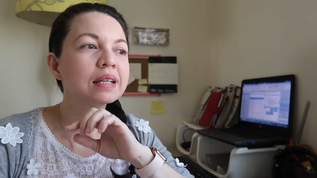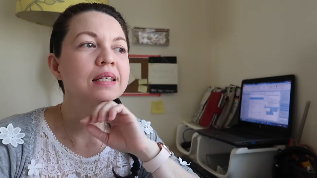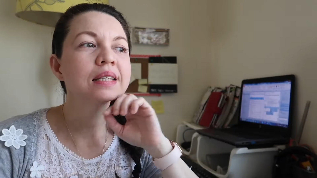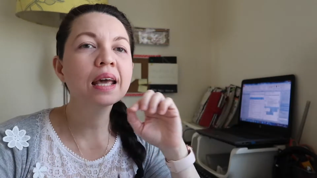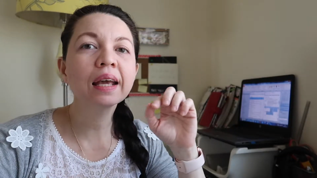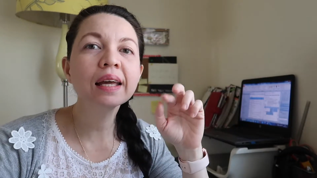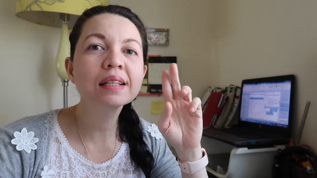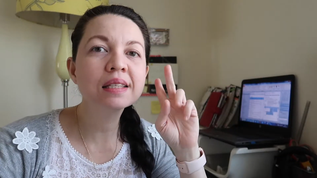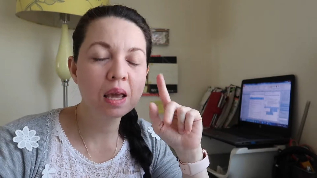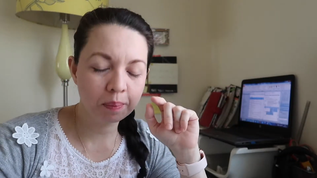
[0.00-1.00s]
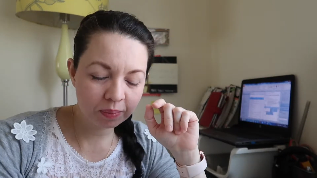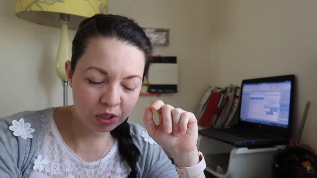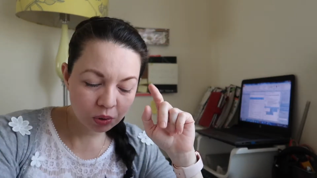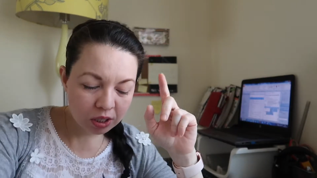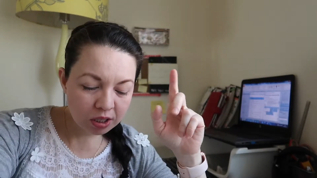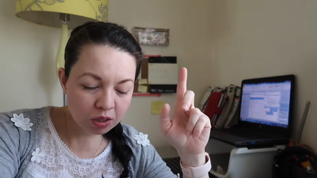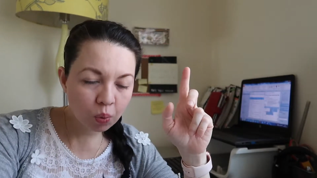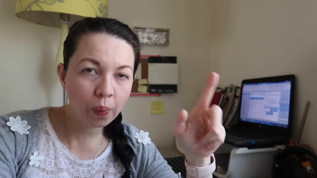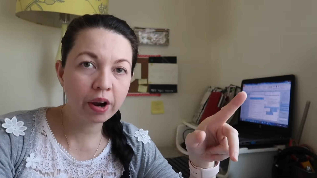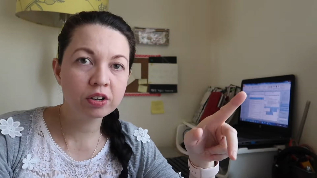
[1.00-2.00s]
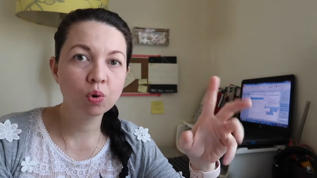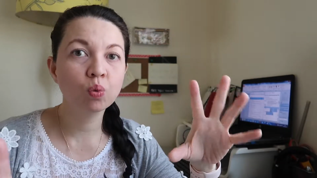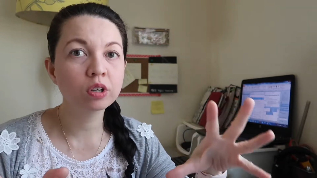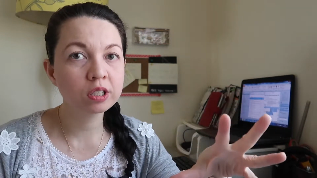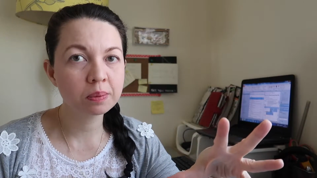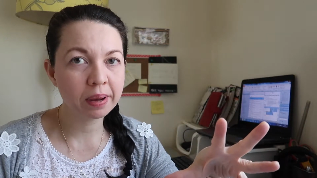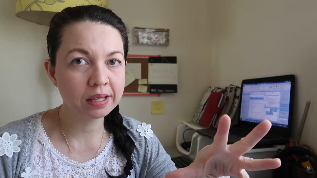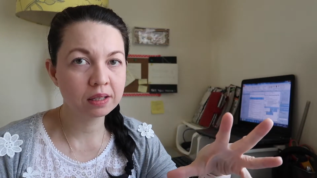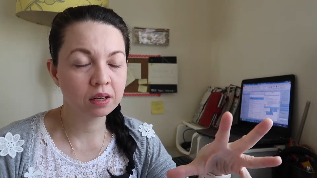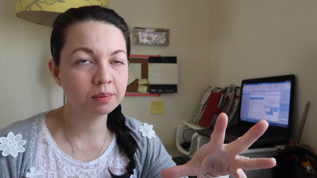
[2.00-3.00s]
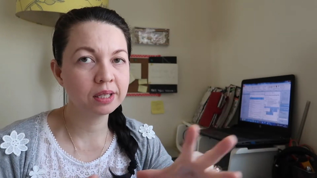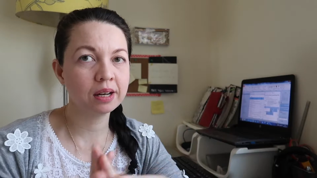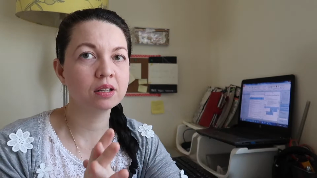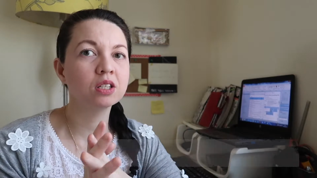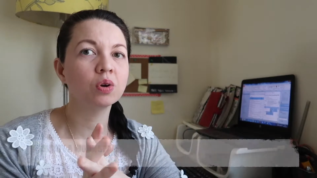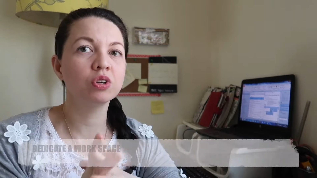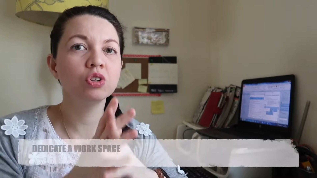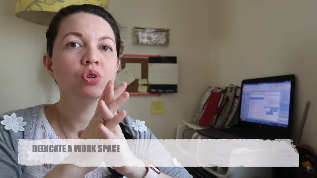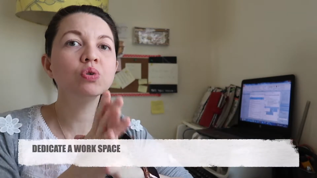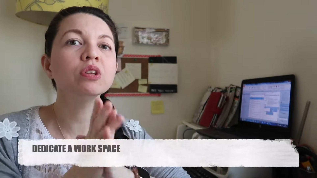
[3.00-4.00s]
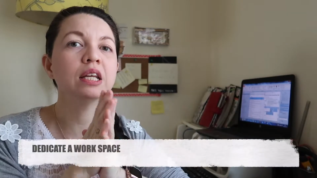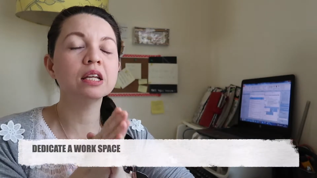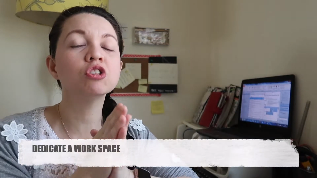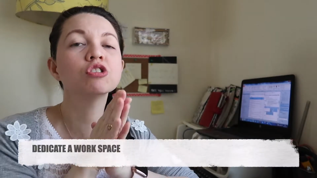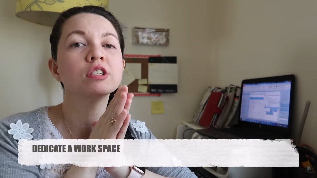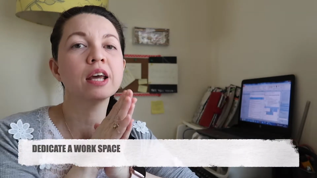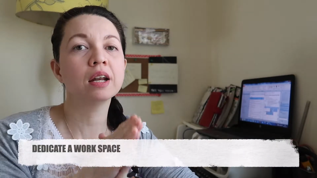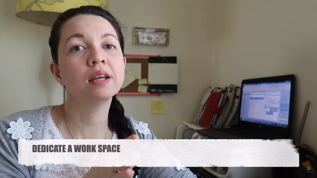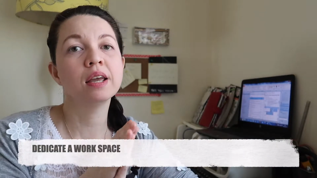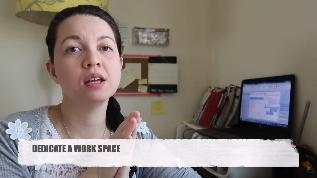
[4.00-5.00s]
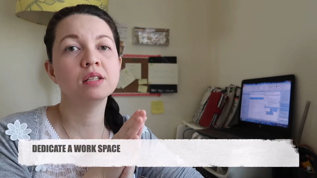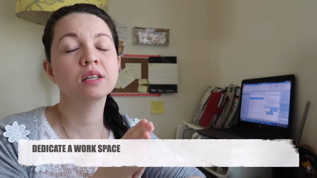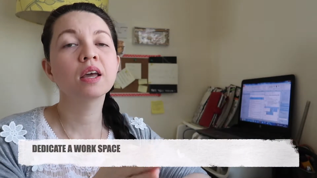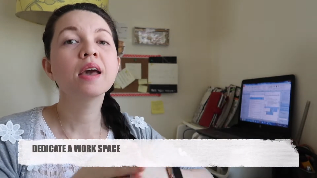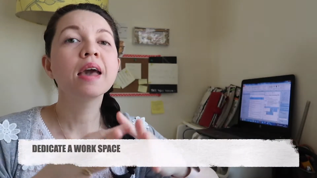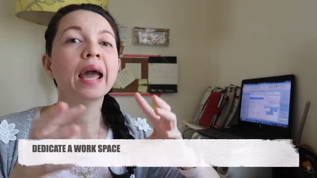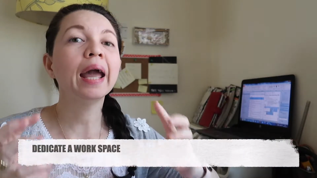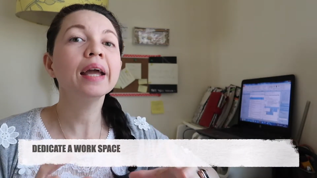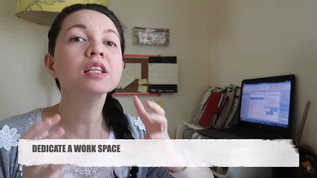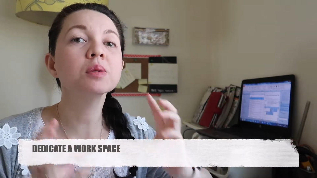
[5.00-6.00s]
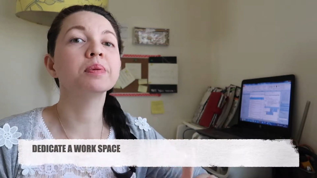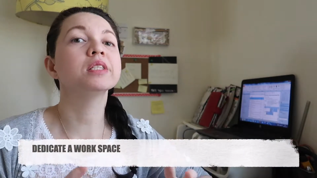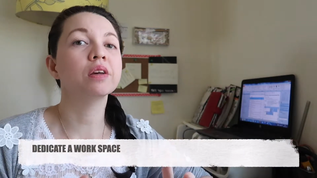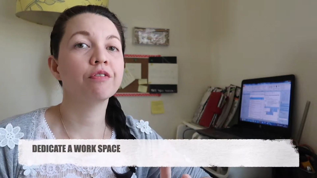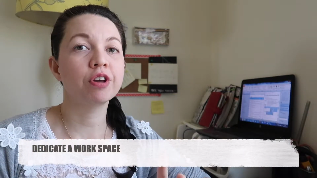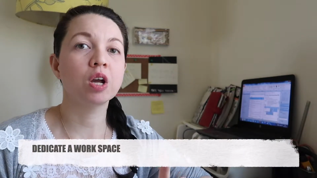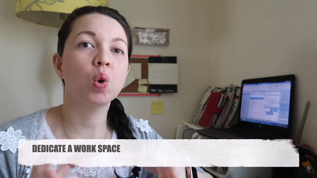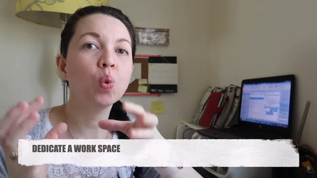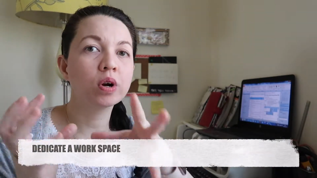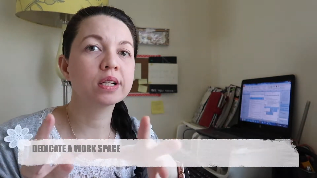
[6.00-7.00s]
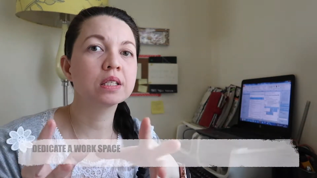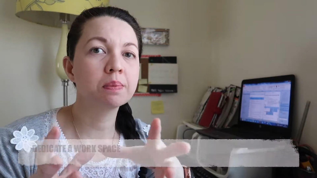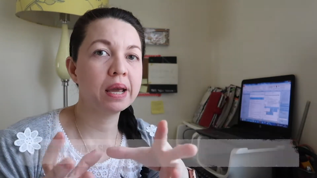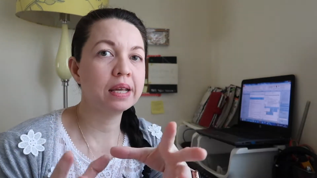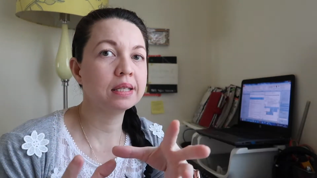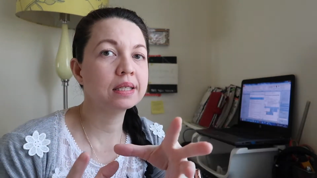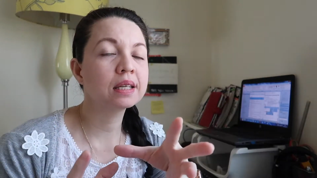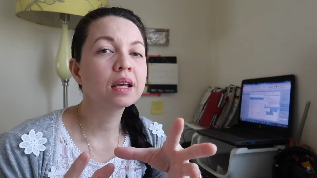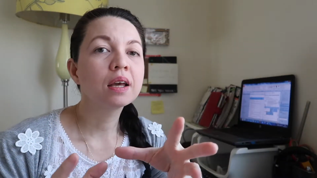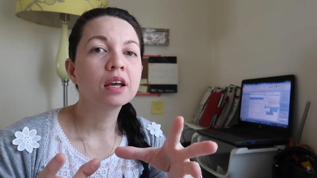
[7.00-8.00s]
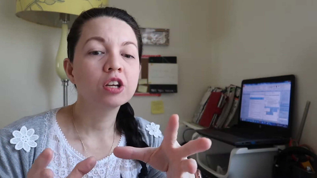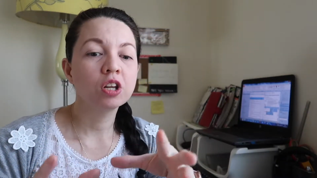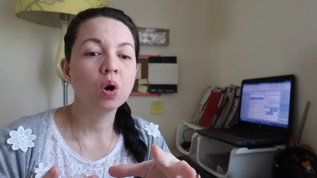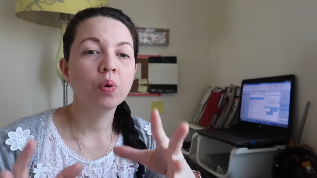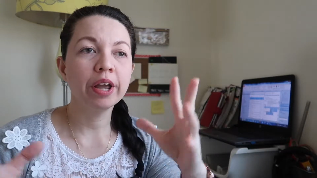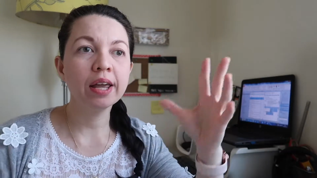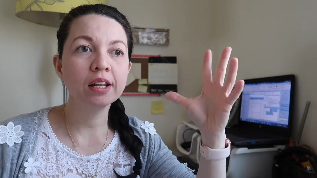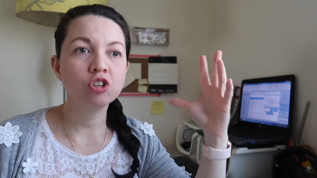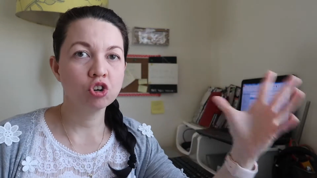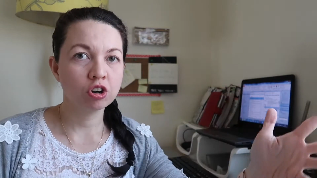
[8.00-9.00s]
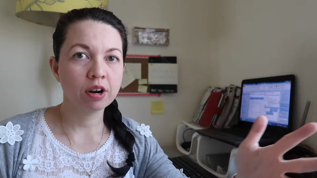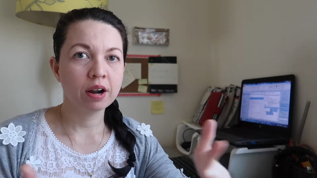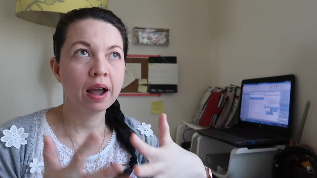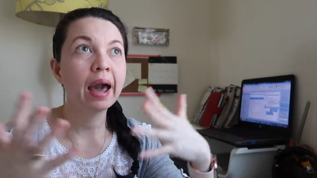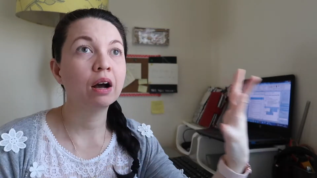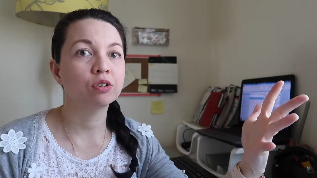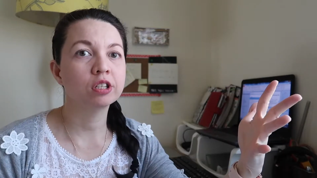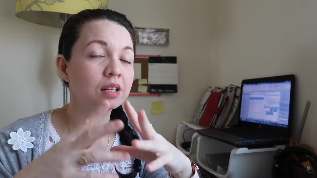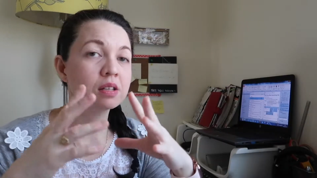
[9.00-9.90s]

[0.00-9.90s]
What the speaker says: Second tip, so this is where the workspace comes in. So you need to dedicate a specific workspace, in your house.